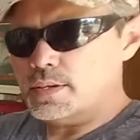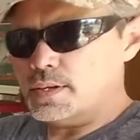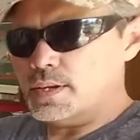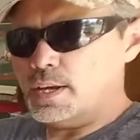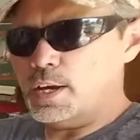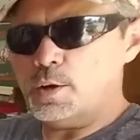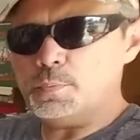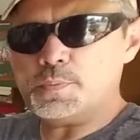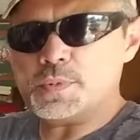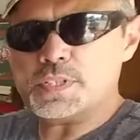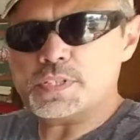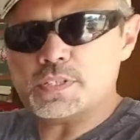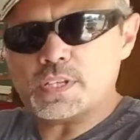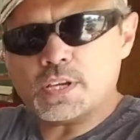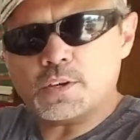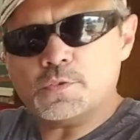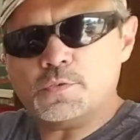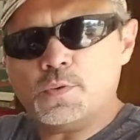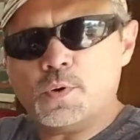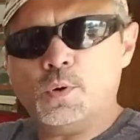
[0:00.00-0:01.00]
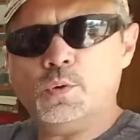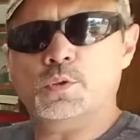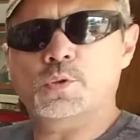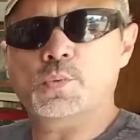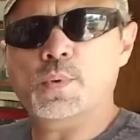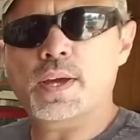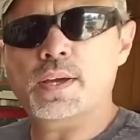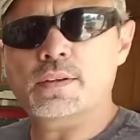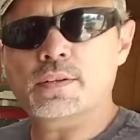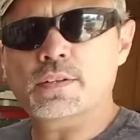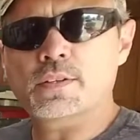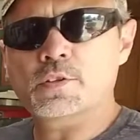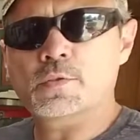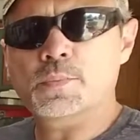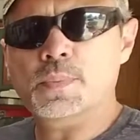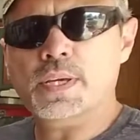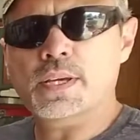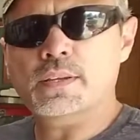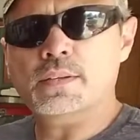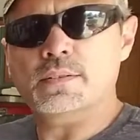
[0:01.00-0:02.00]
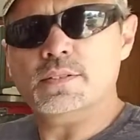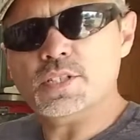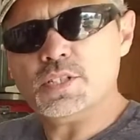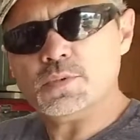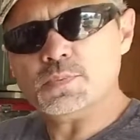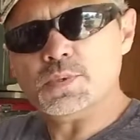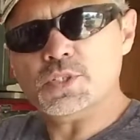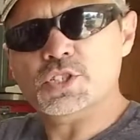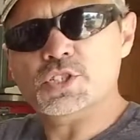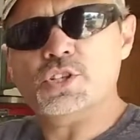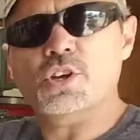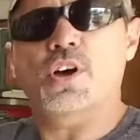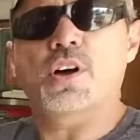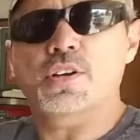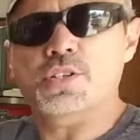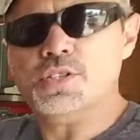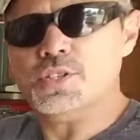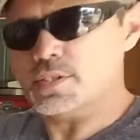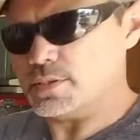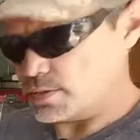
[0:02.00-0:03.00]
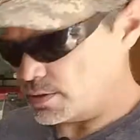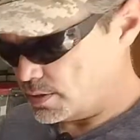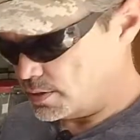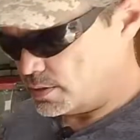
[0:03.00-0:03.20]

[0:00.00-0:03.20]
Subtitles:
help this thing fold around a little bit. Just massage it.